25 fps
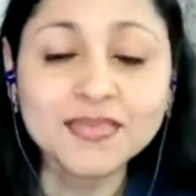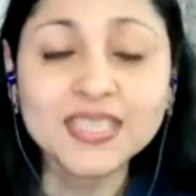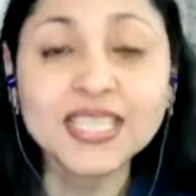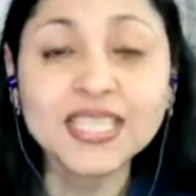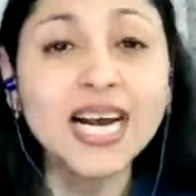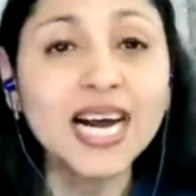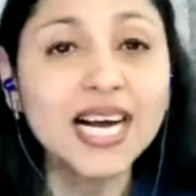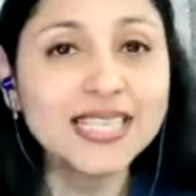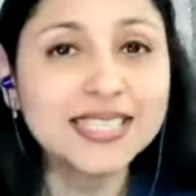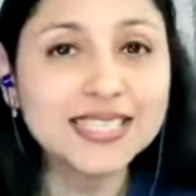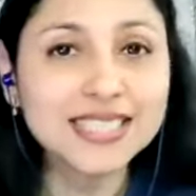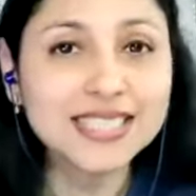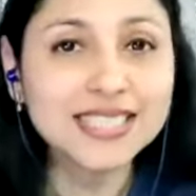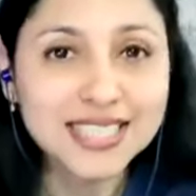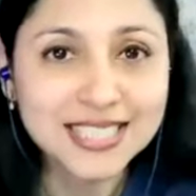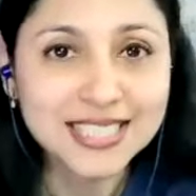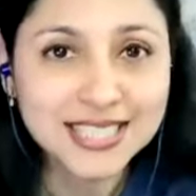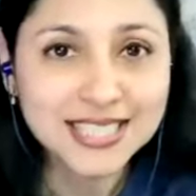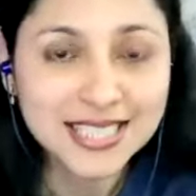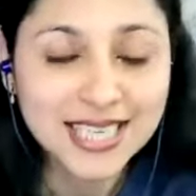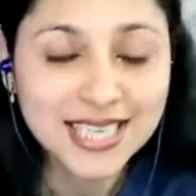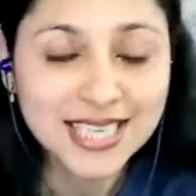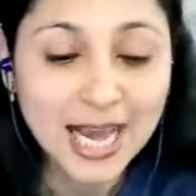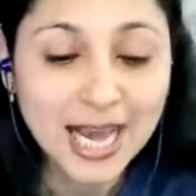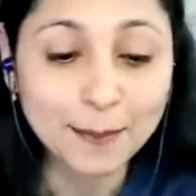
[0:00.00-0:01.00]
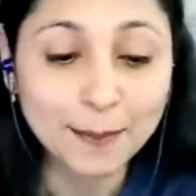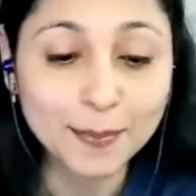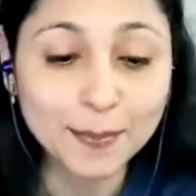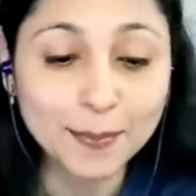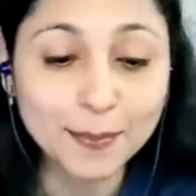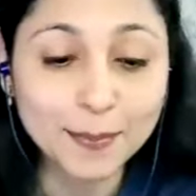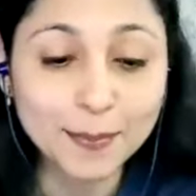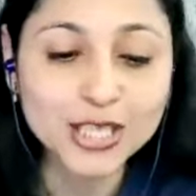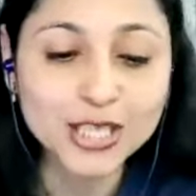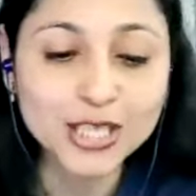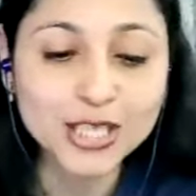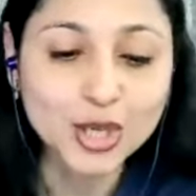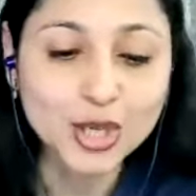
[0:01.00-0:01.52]
Astha is a
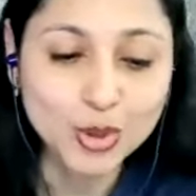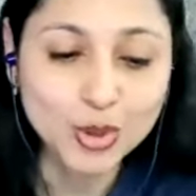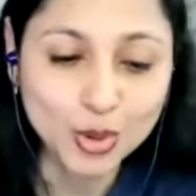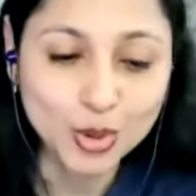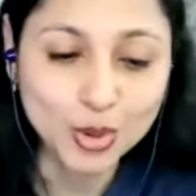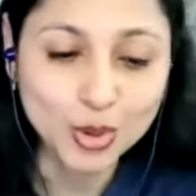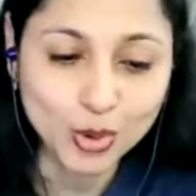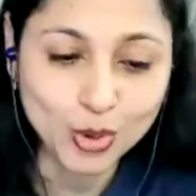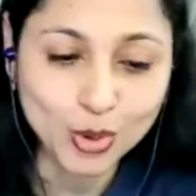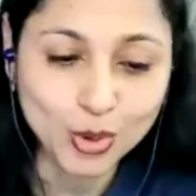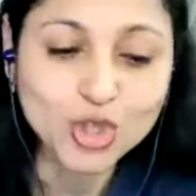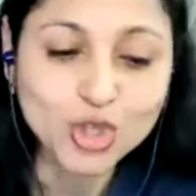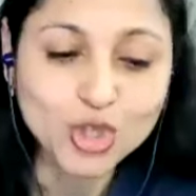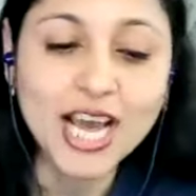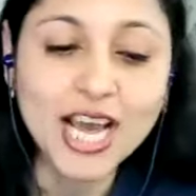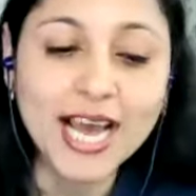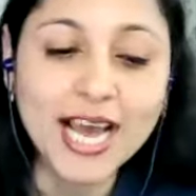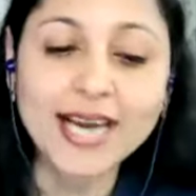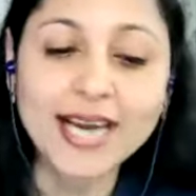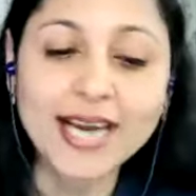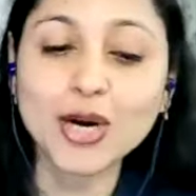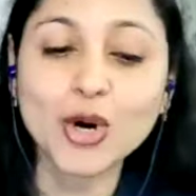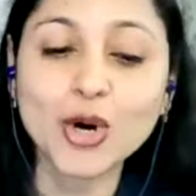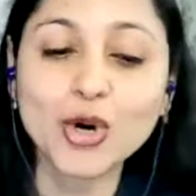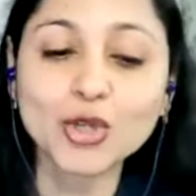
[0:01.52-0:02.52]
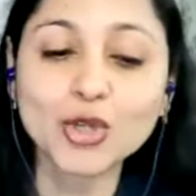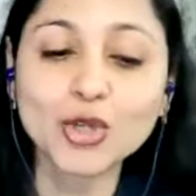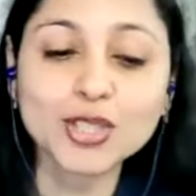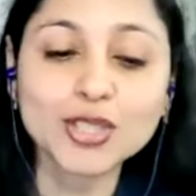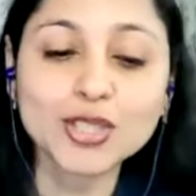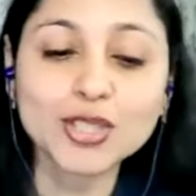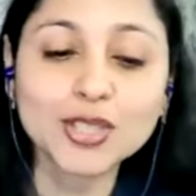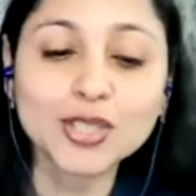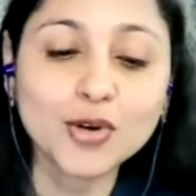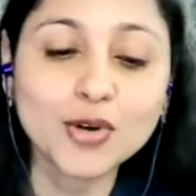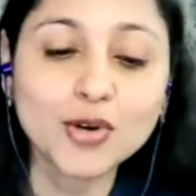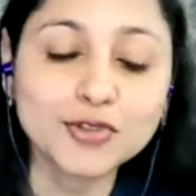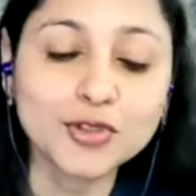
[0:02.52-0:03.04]
happiness coach and author
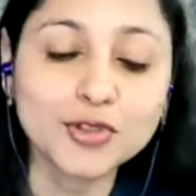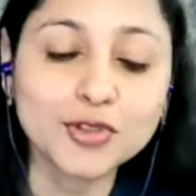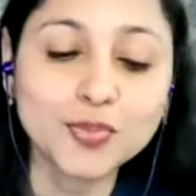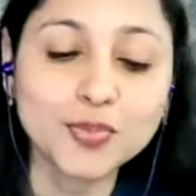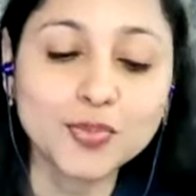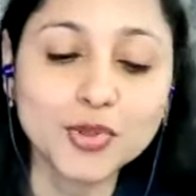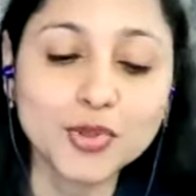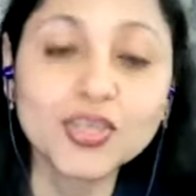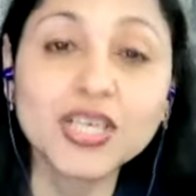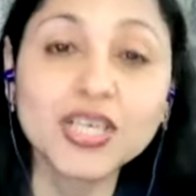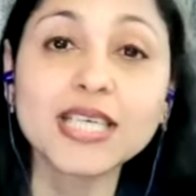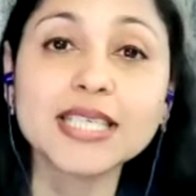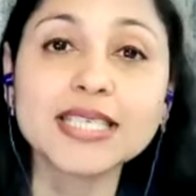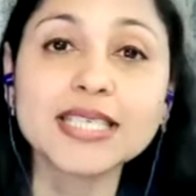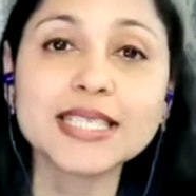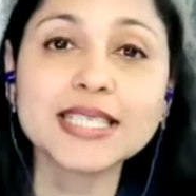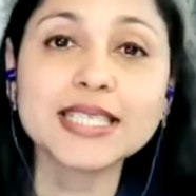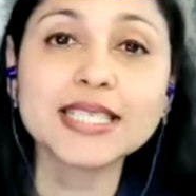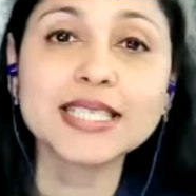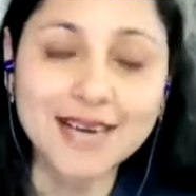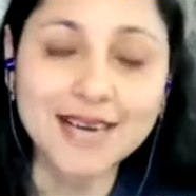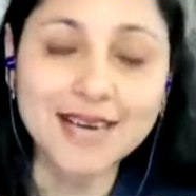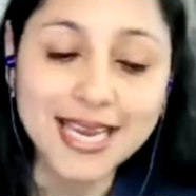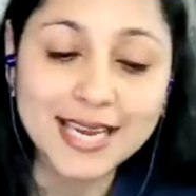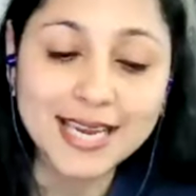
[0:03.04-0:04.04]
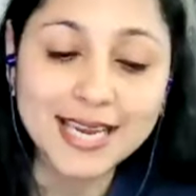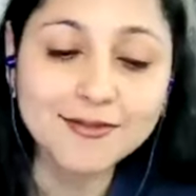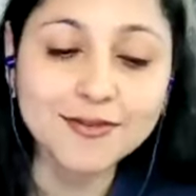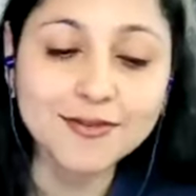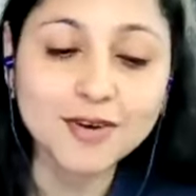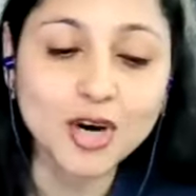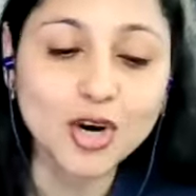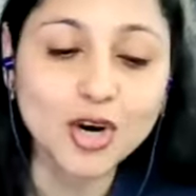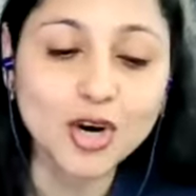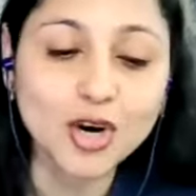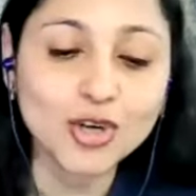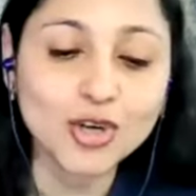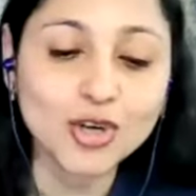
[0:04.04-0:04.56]
of the book Survive
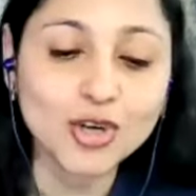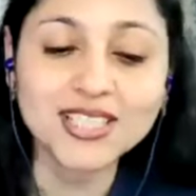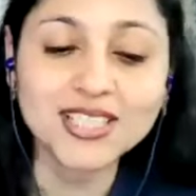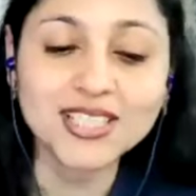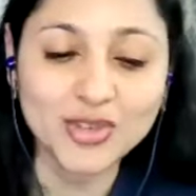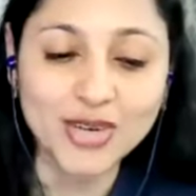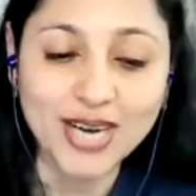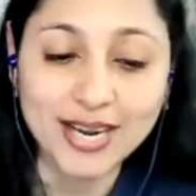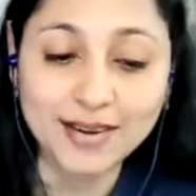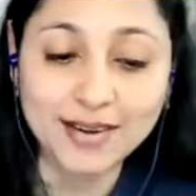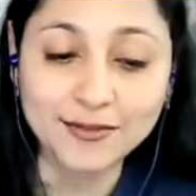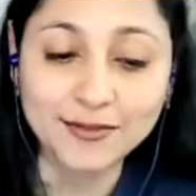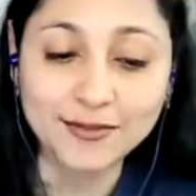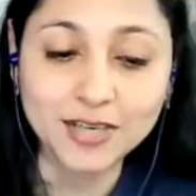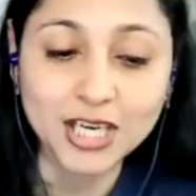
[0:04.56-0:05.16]
or Thrive.